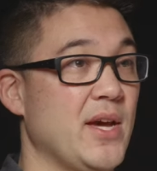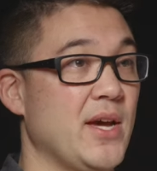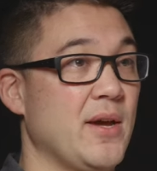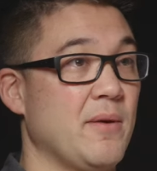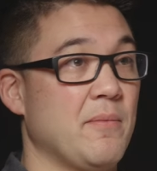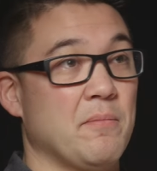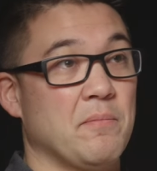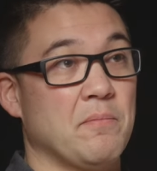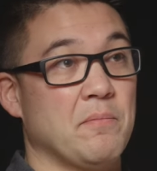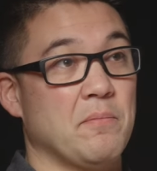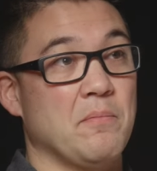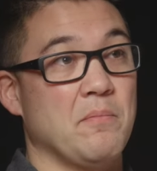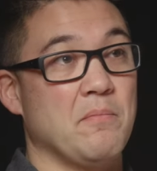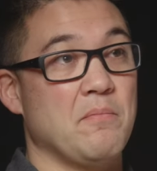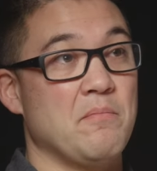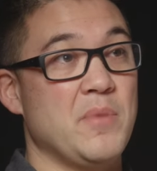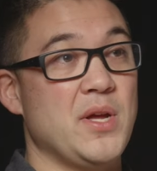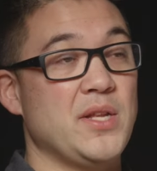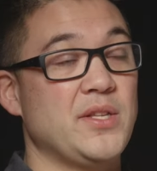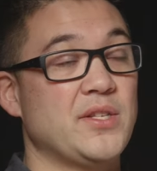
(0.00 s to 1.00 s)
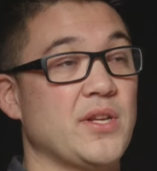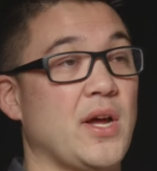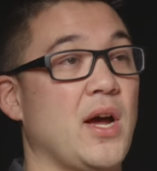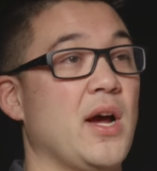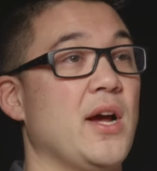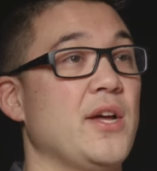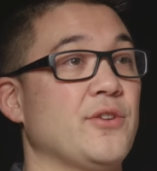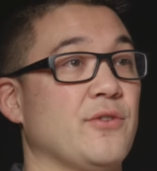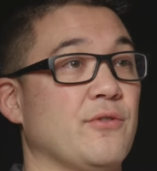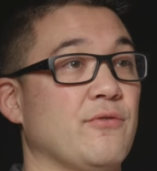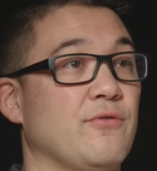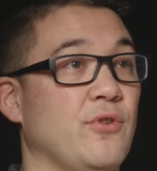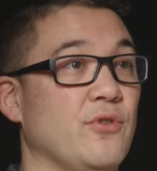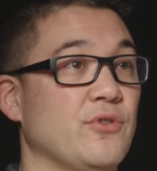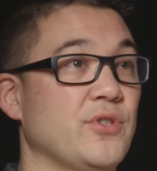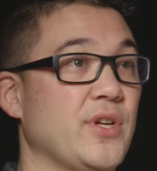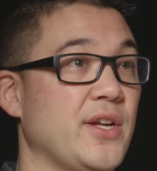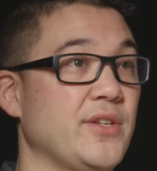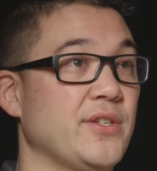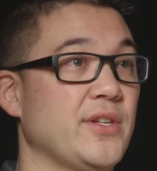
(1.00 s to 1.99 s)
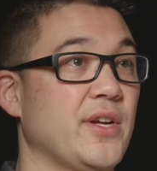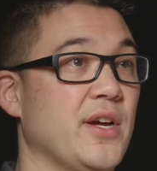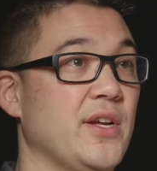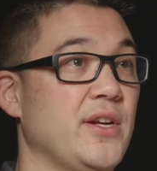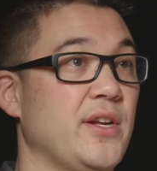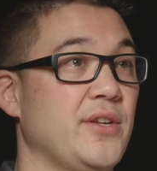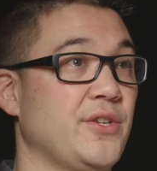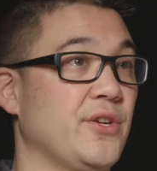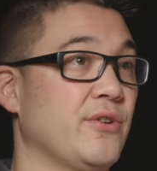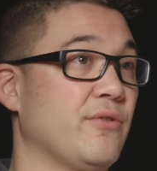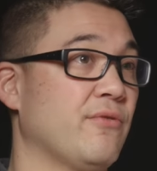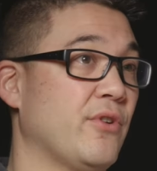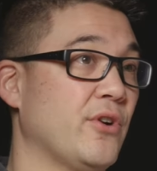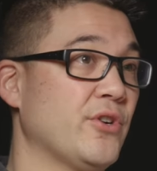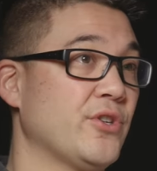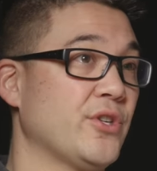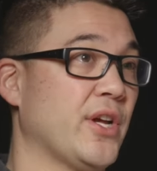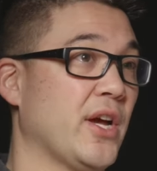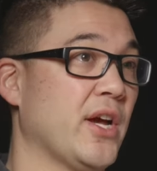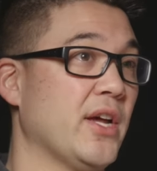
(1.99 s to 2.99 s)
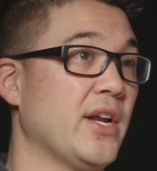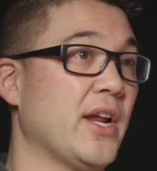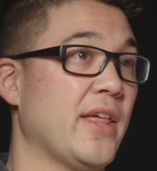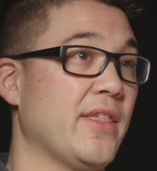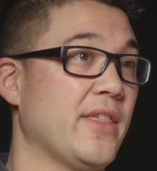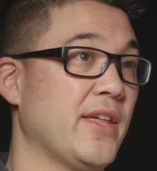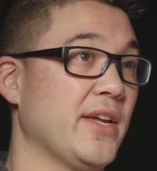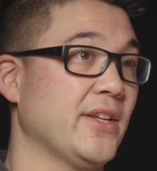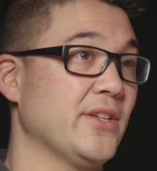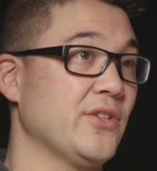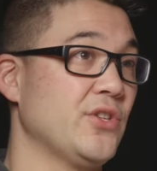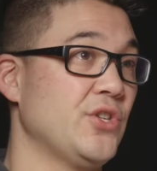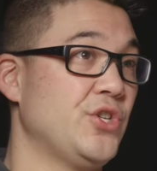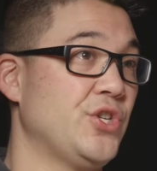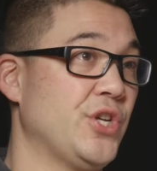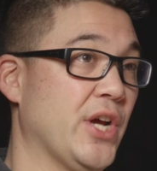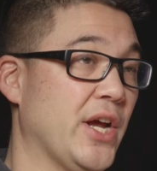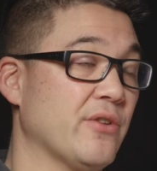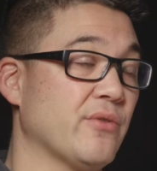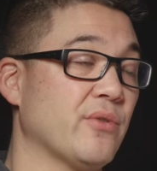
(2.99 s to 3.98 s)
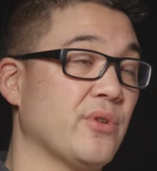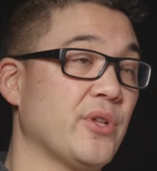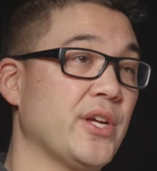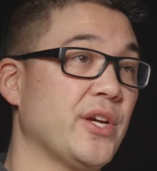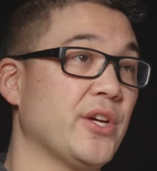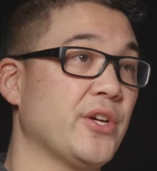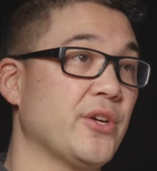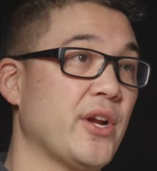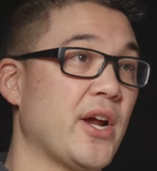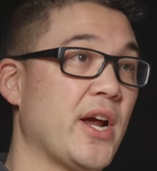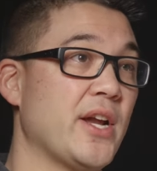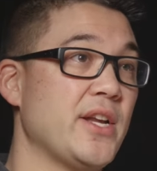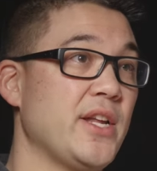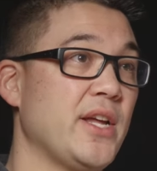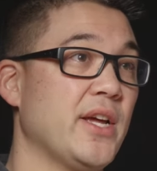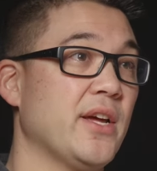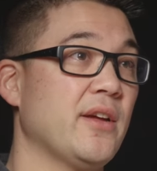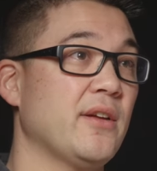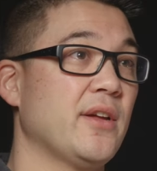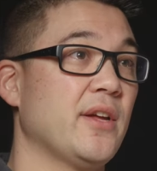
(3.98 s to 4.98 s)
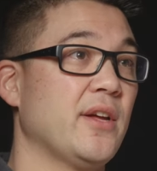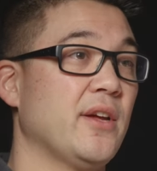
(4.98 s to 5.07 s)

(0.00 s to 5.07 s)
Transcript: a mid-size or full-size gun as your first gun, I think is generally a good idea